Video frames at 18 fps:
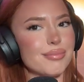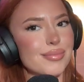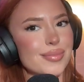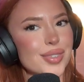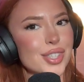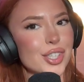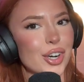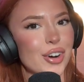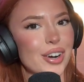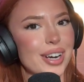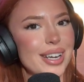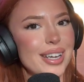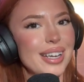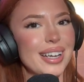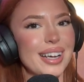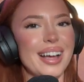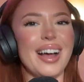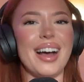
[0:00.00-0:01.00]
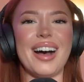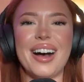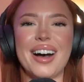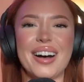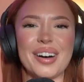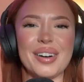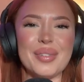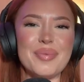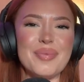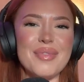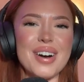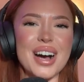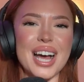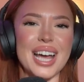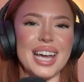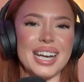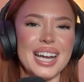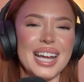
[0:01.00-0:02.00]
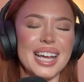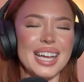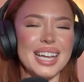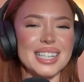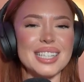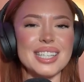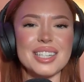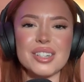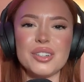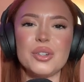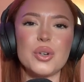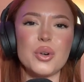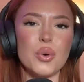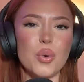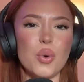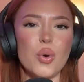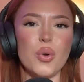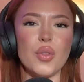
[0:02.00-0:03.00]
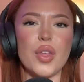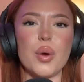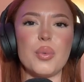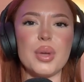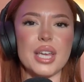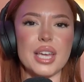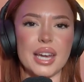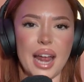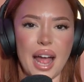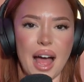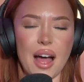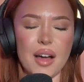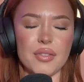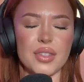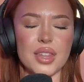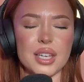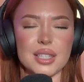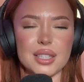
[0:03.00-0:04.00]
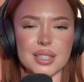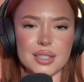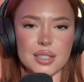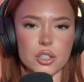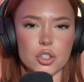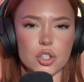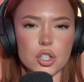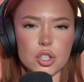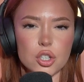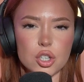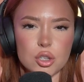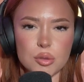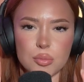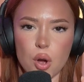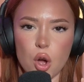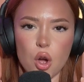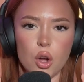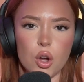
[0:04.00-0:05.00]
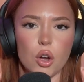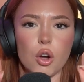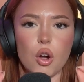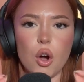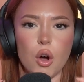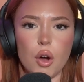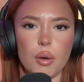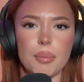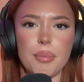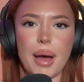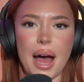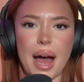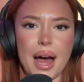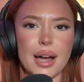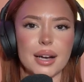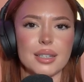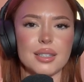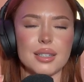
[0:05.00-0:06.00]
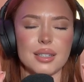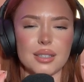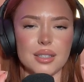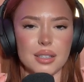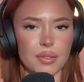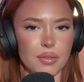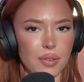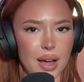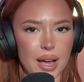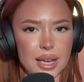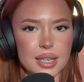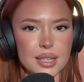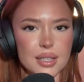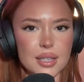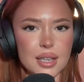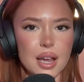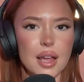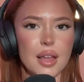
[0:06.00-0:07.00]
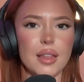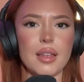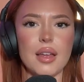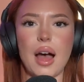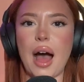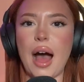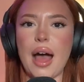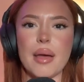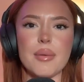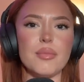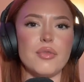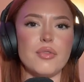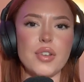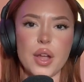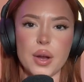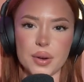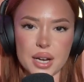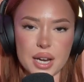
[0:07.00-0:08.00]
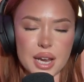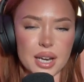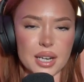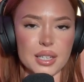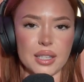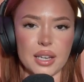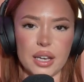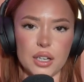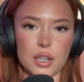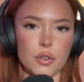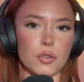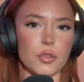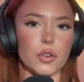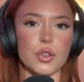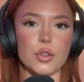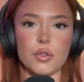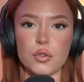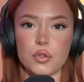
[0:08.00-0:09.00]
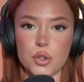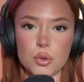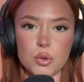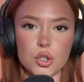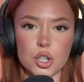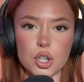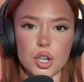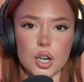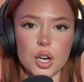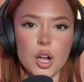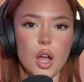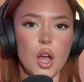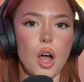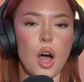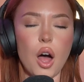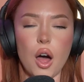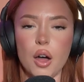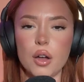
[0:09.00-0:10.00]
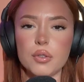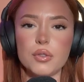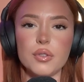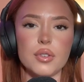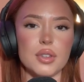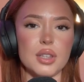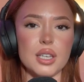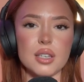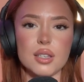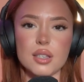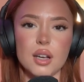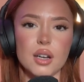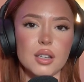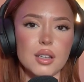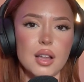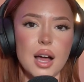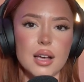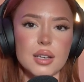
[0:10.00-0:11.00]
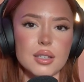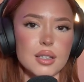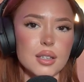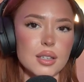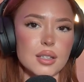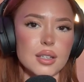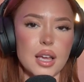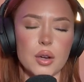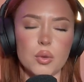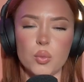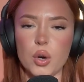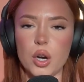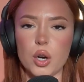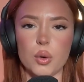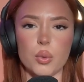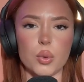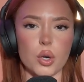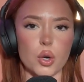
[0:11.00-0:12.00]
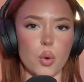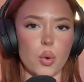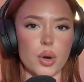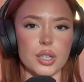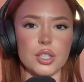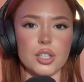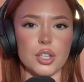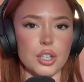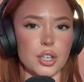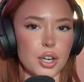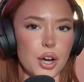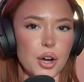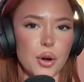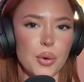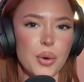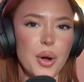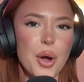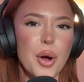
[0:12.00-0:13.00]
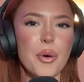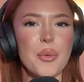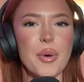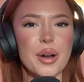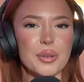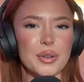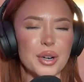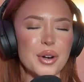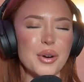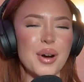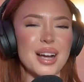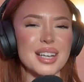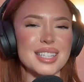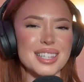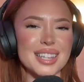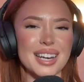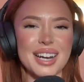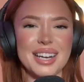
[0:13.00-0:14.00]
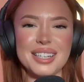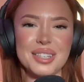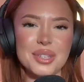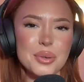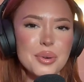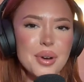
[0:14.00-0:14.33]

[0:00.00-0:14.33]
Sorry. But it's still cool that we can have this in such a small, compact device. I'm very excited for the future of these sunglasses and where we're going to go. One request that I do